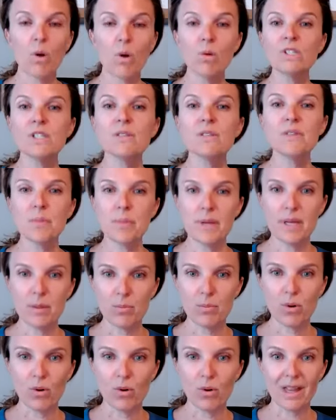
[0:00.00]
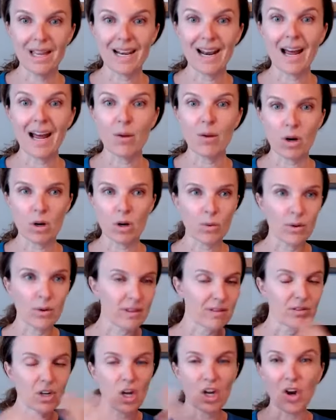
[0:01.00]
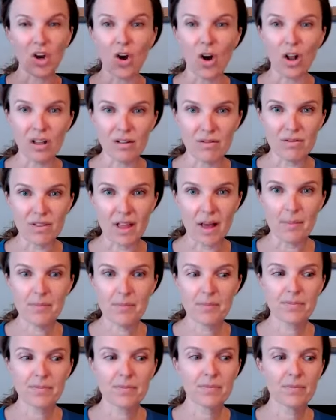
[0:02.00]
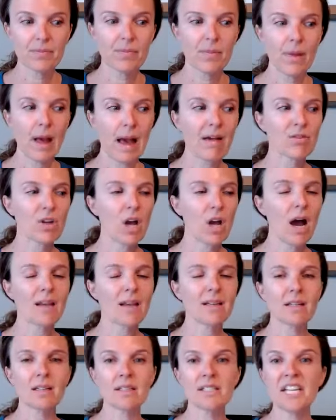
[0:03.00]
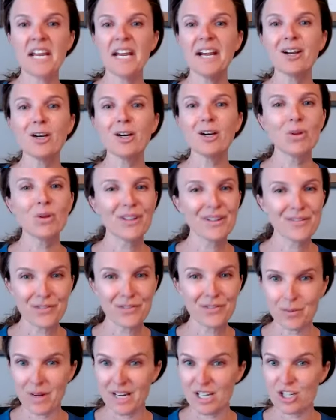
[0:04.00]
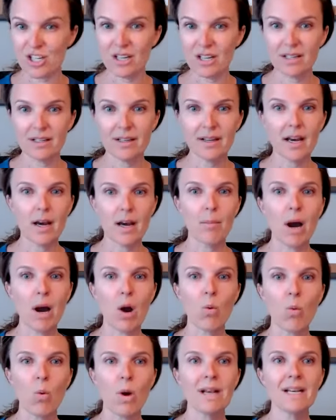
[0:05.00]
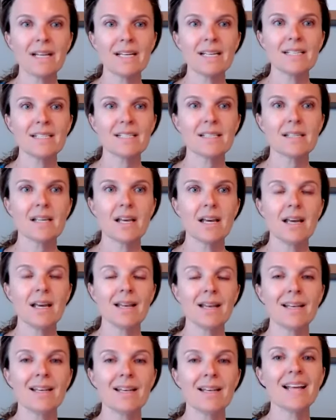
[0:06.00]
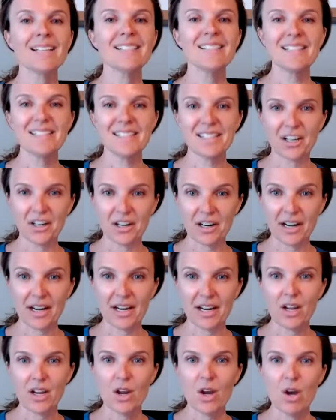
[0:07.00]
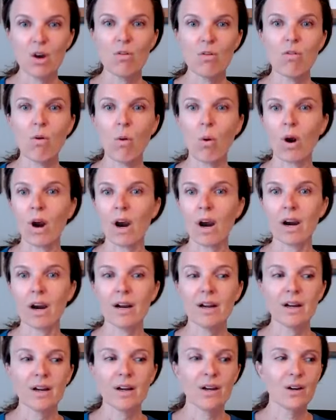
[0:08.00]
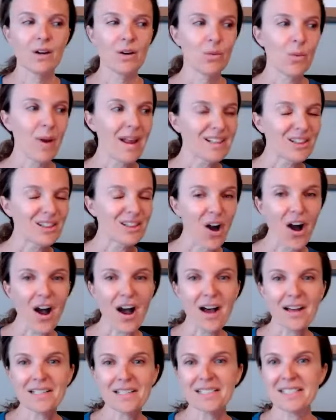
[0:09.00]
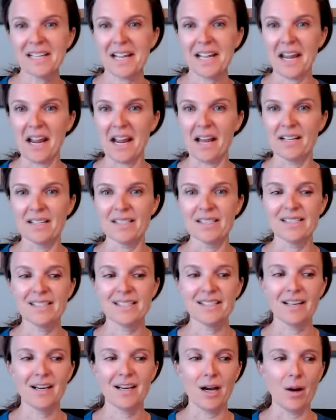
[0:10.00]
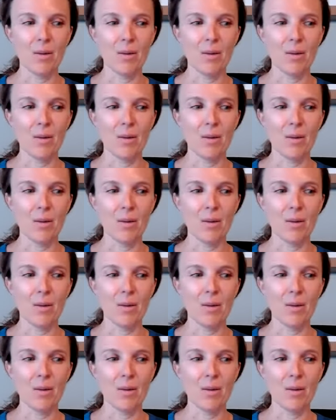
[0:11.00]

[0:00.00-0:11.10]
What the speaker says: most of the people that I work with, if not all of them, have gotten terrible information about what is necessary for weight loss and